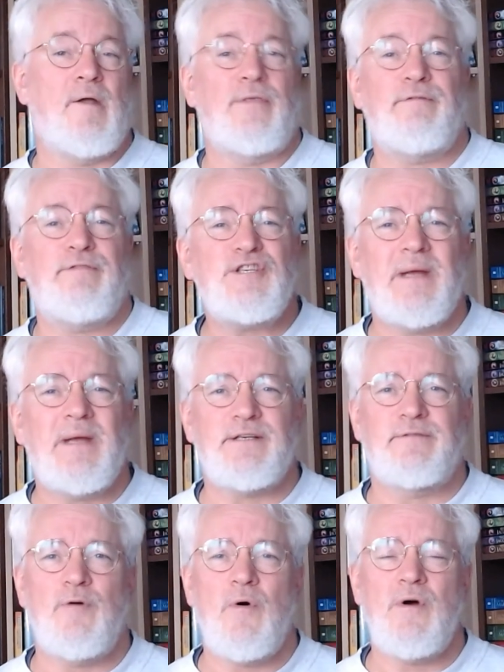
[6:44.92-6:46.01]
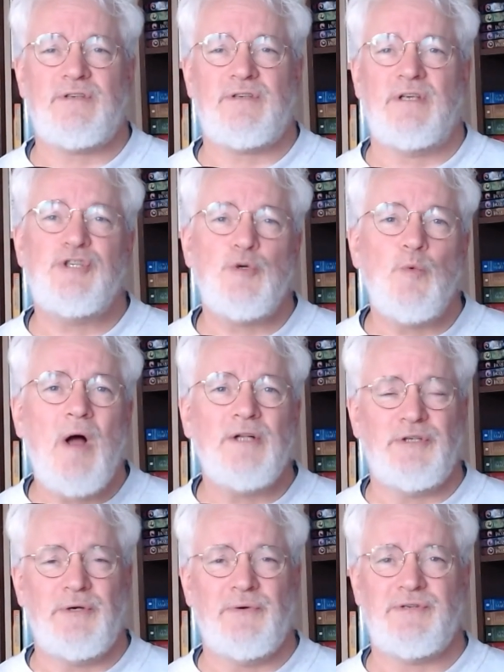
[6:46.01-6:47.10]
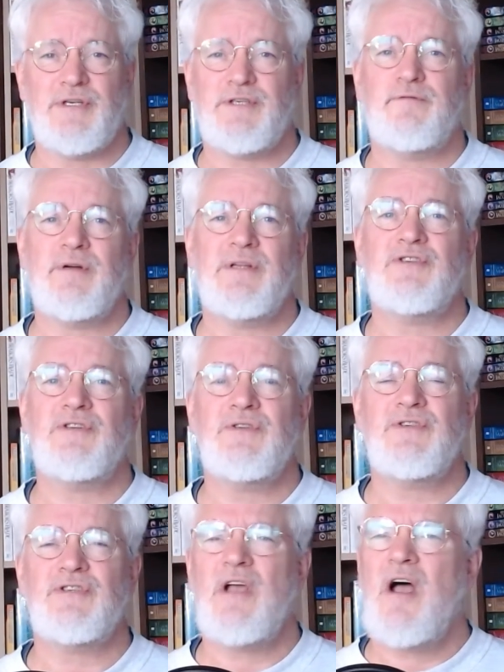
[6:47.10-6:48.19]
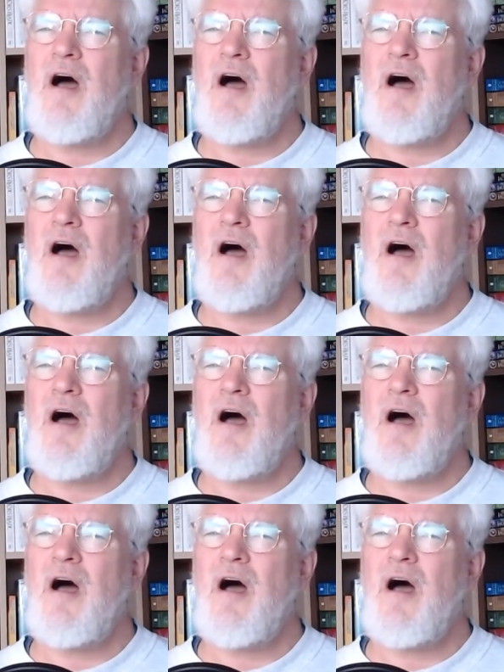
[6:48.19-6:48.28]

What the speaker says: The fish metaphors Schwann uses, for instance,